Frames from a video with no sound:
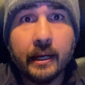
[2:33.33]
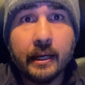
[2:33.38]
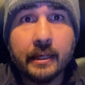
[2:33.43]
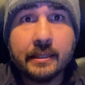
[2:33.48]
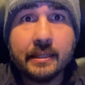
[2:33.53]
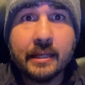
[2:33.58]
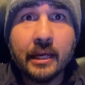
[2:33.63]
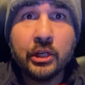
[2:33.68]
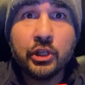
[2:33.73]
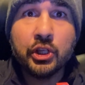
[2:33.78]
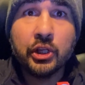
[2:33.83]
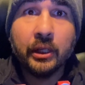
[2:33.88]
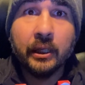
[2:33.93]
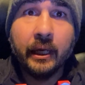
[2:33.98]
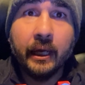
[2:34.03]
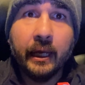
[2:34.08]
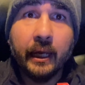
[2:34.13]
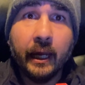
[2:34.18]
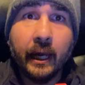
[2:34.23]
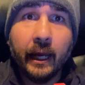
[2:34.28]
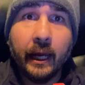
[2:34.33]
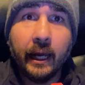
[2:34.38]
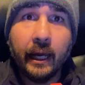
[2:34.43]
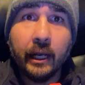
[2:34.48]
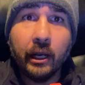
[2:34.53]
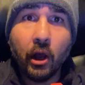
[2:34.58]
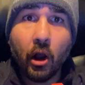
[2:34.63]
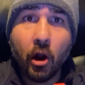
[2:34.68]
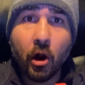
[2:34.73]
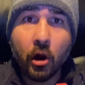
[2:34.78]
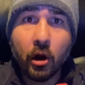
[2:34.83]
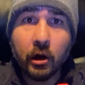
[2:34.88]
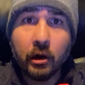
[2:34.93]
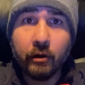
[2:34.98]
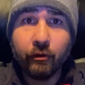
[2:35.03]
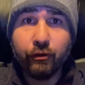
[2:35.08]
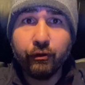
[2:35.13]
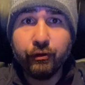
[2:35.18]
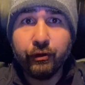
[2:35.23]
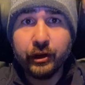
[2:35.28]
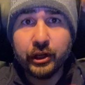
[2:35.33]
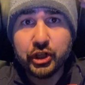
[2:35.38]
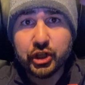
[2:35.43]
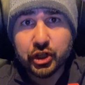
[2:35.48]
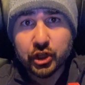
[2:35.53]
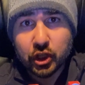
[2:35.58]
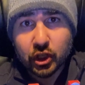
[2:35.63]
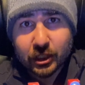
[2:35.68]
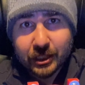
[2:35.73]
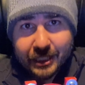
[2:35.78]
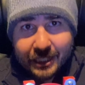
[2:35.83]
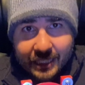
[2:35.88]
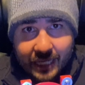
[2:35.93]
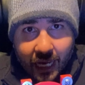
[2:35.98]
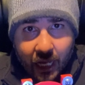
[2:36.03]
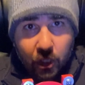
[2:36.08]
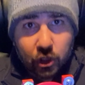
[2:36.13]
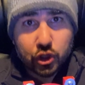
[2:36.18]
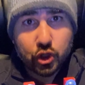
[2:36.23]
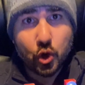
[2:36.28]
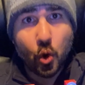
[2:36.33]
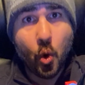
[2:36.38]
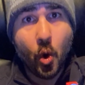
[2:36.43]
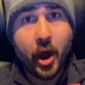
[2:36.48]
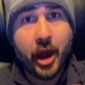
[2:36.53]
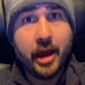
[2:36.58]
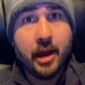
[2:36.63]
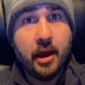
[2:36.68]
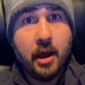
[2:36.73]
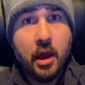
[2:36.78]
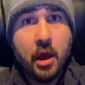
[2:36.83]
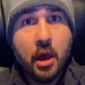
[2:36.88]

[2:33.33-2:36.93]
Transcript: essentially an artificial deltoid,